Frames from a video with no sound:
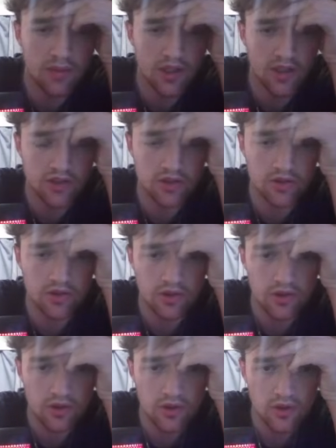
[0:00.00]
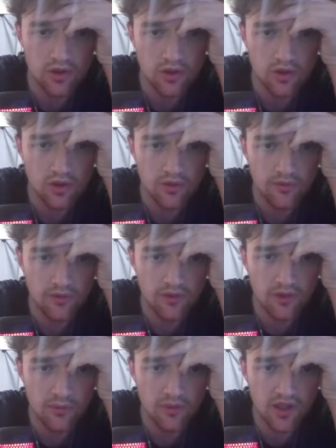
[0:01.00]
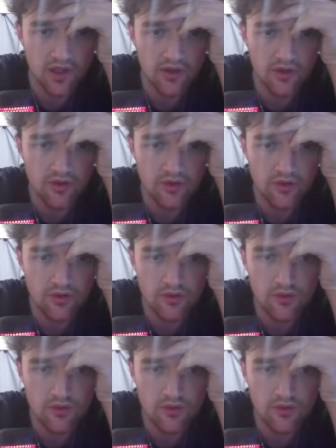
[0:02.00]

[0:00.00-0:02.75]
I should look for something else.